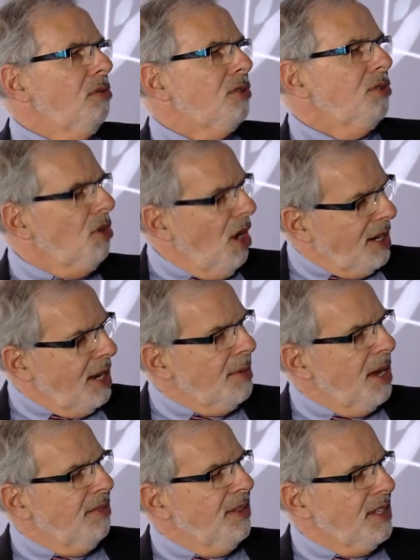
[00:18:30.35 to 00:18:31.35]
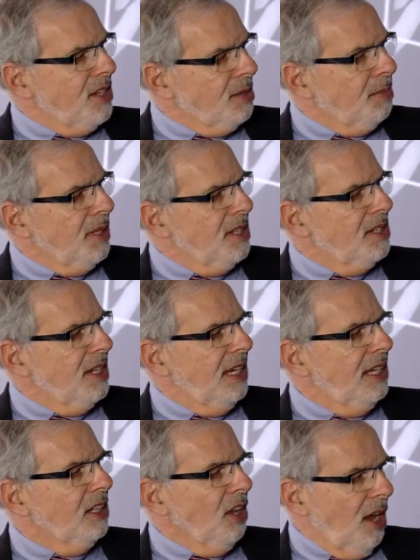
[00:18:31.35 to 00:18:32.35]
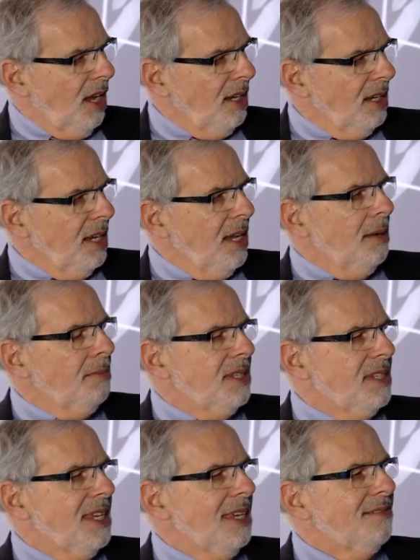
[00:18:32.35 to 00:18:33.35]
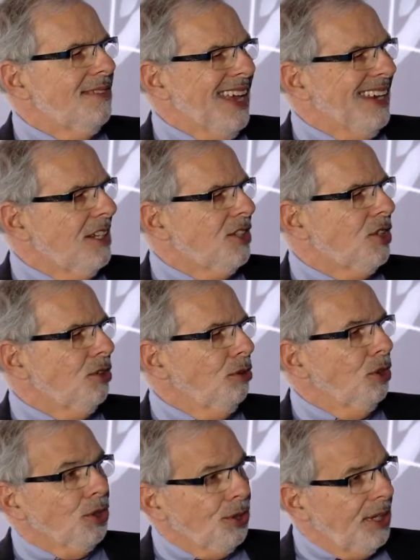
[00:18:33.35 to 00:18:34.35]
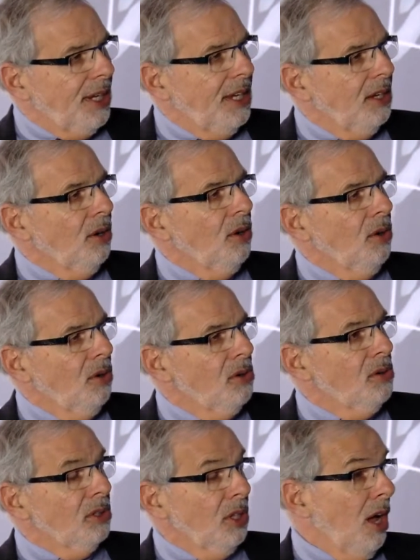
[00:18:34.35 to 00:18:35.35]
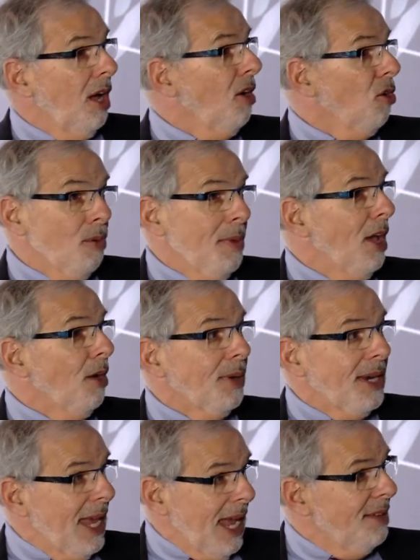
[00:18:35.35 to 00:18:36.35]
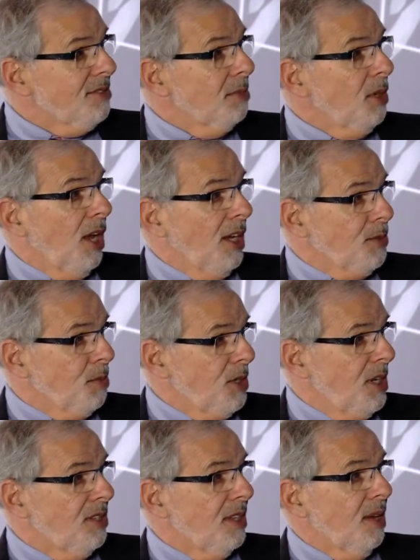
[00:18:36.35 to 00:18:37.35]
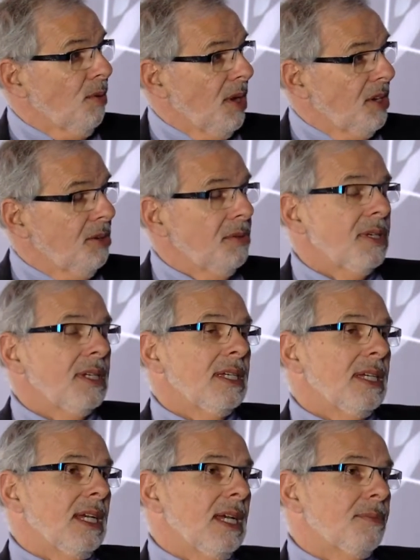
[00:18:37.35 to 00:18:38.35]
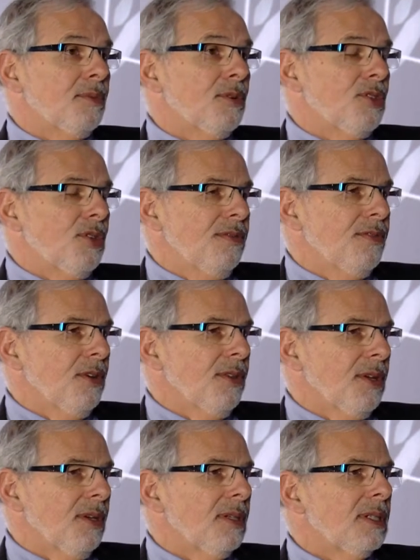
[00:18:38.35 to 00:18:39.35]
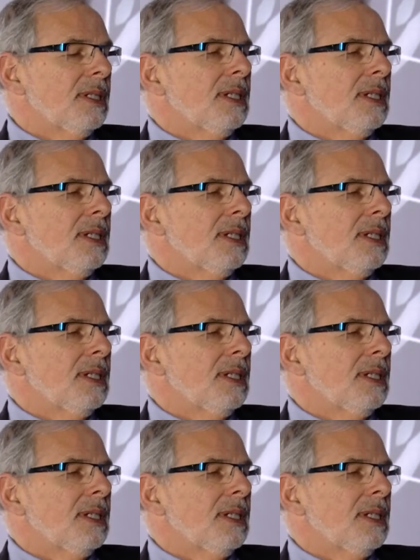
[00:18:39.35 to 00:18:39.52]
do not come out of the disciplines in law, but see advantage to learning law, or may already have some law expertise that they want to pursue further.